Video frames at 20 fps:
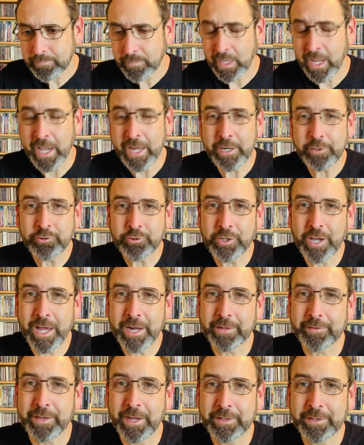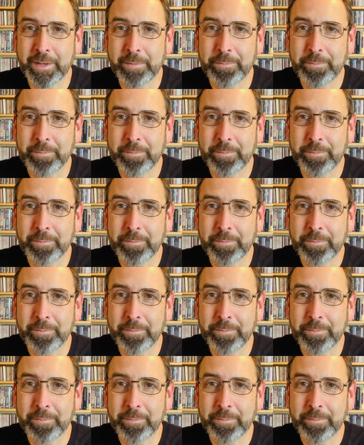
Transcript: I had a shot at that and I